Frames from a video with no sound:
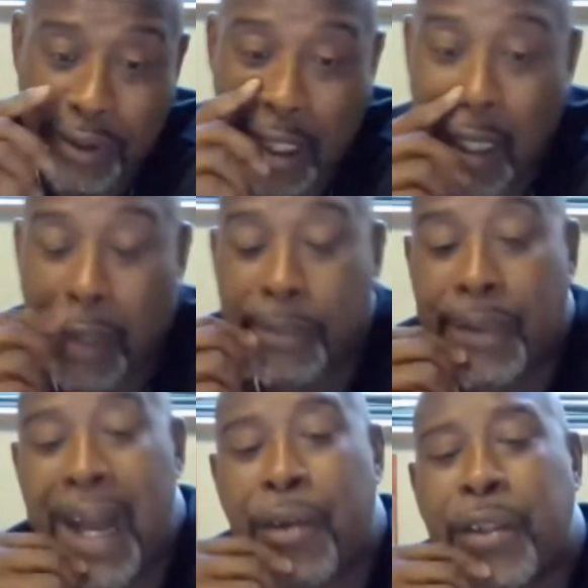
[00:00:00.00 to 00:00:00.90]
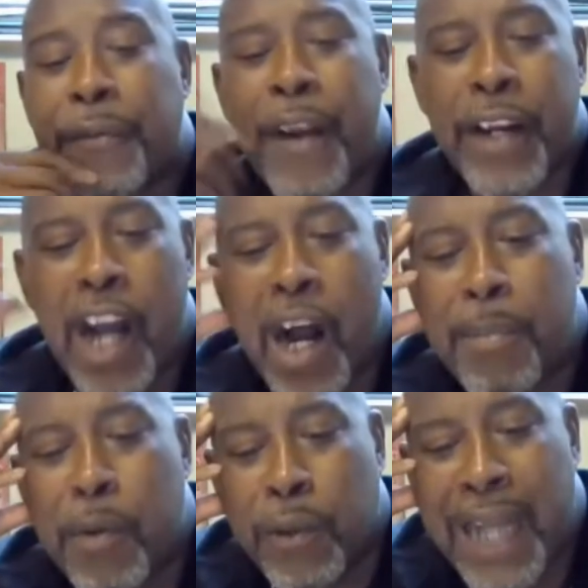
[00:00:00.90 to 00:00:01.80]
a very
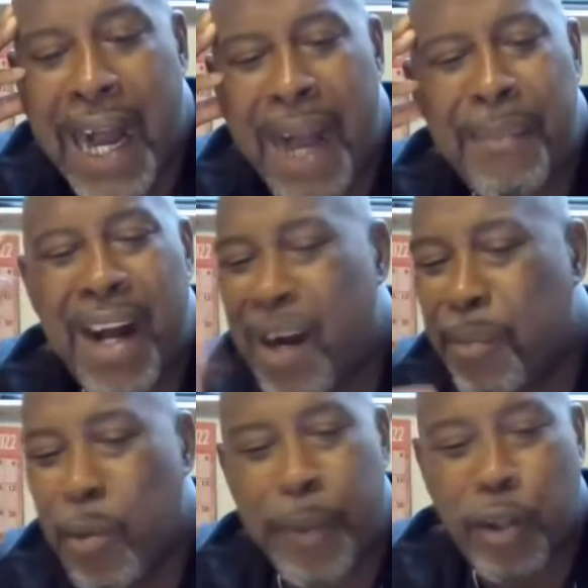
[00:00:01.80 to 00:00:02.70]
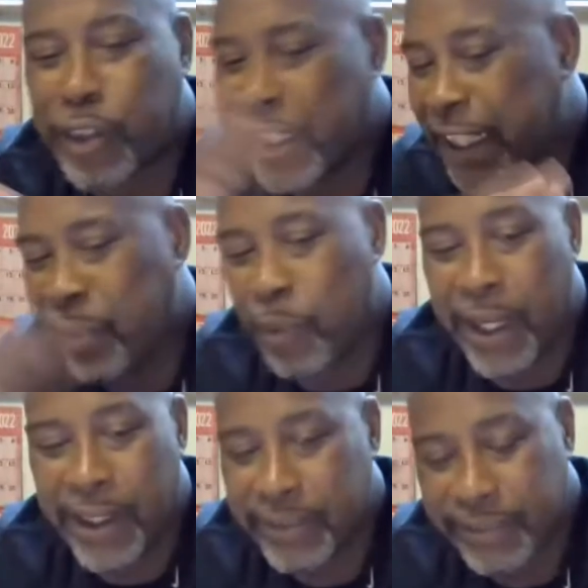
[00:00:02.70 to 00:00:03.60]
humble guy. I'm a humble person anyway.
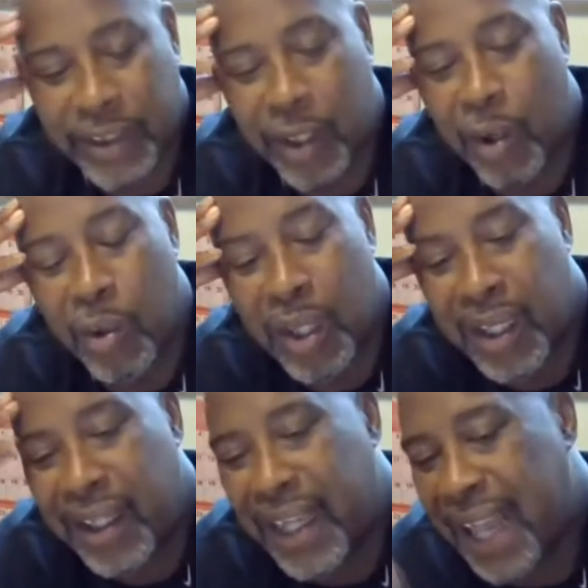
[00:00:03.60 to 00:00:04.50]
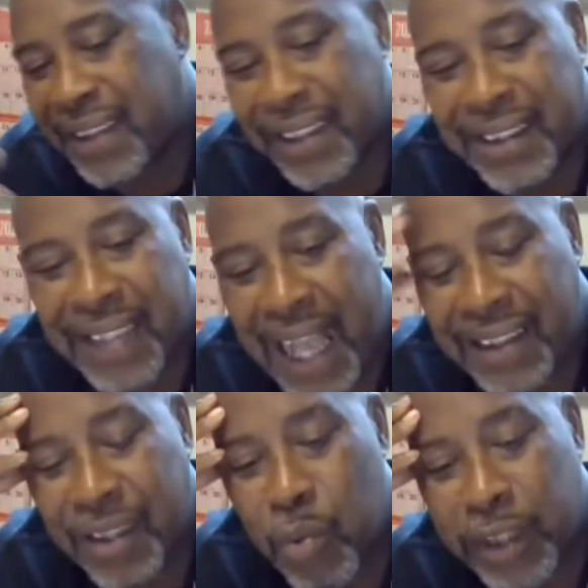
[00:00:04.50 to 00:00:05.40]
So I just
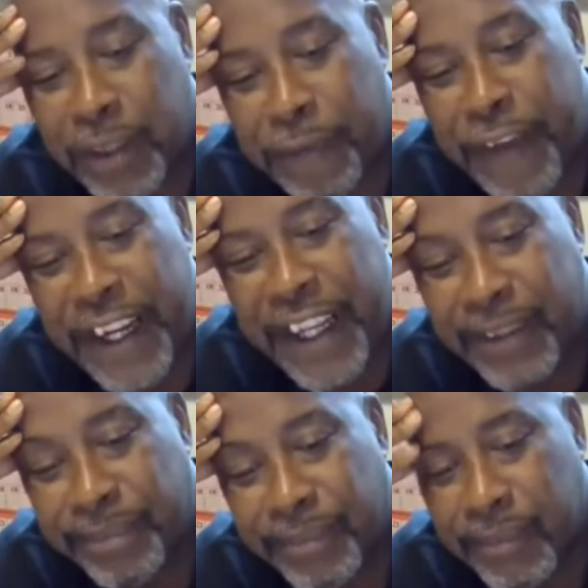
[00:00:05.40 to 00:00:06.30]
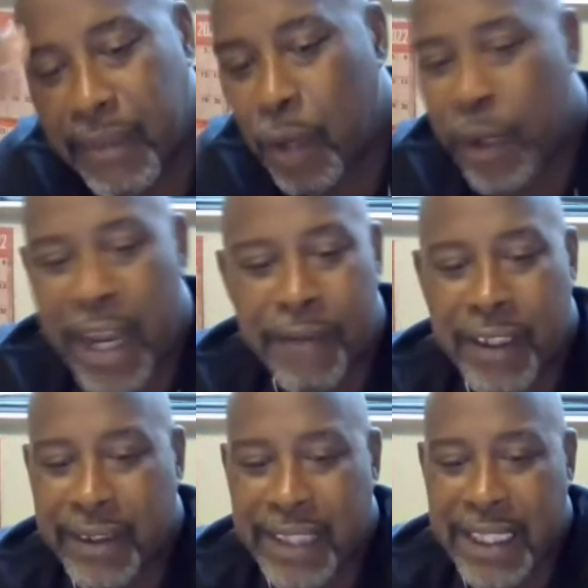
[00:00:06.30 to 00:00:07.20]
wanted to fit in. Whatever
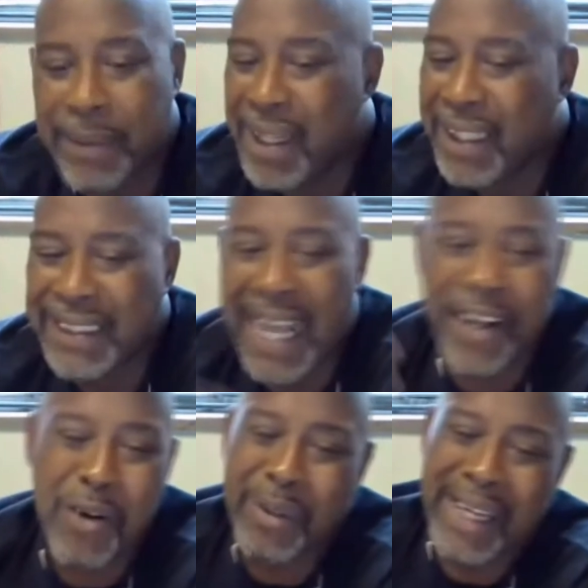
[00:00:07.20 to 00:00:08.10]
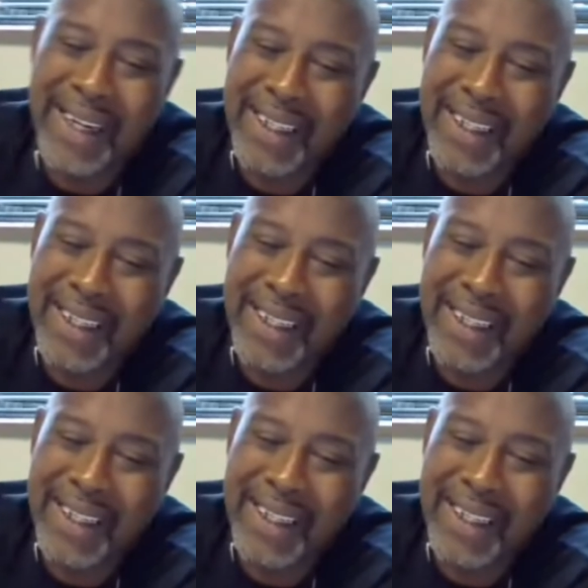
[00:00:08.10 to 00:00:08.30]
the team, because I knew, and